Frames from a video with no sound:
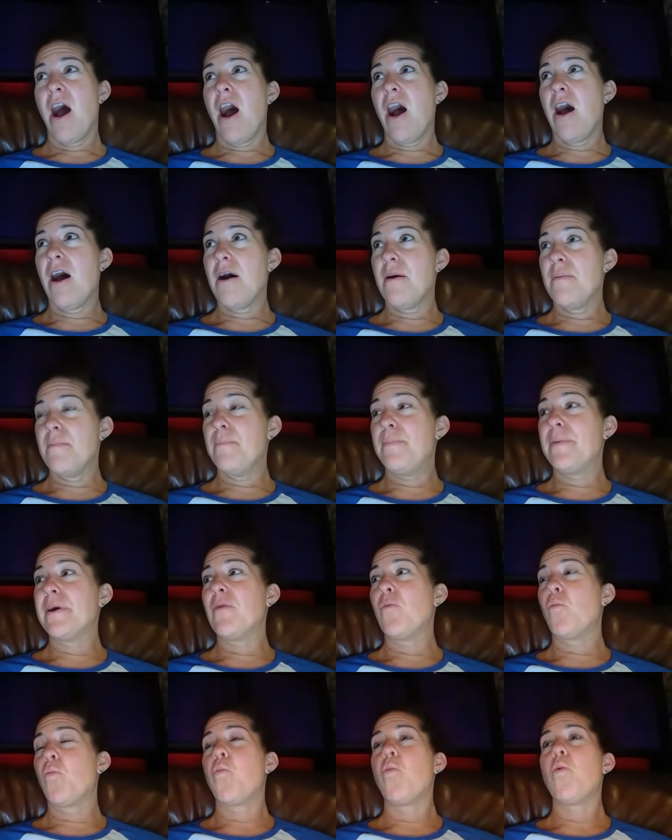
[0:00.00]
Um,
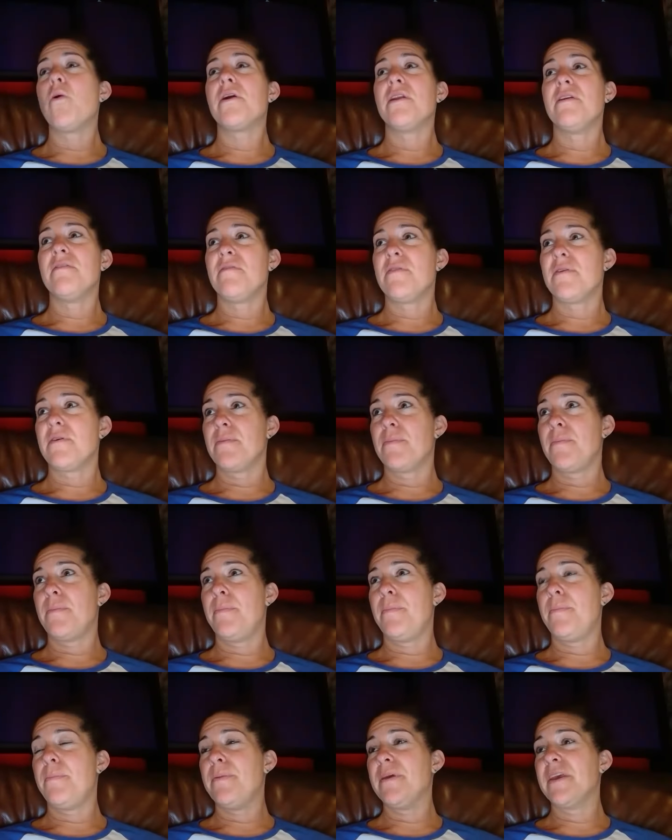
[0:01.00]
but one of the
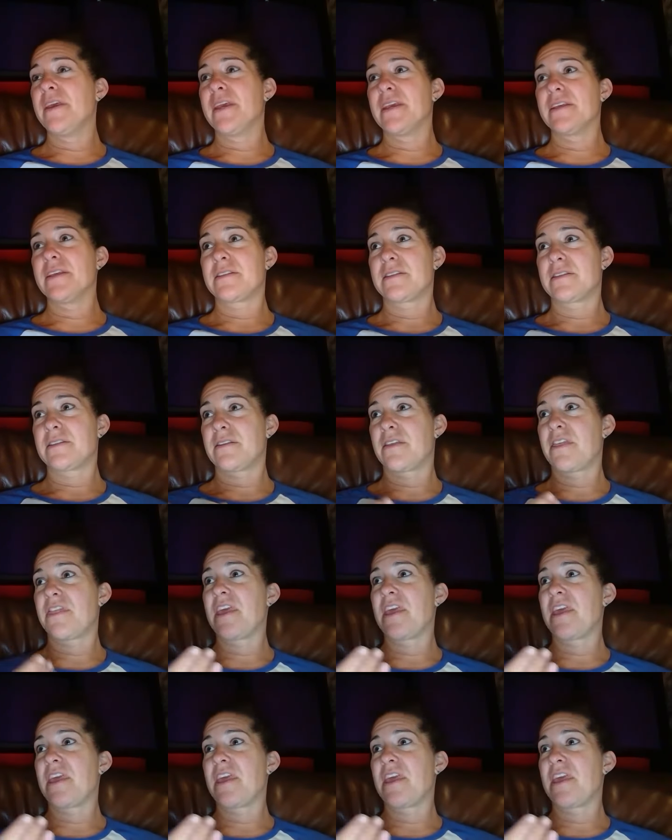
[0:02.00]
biggest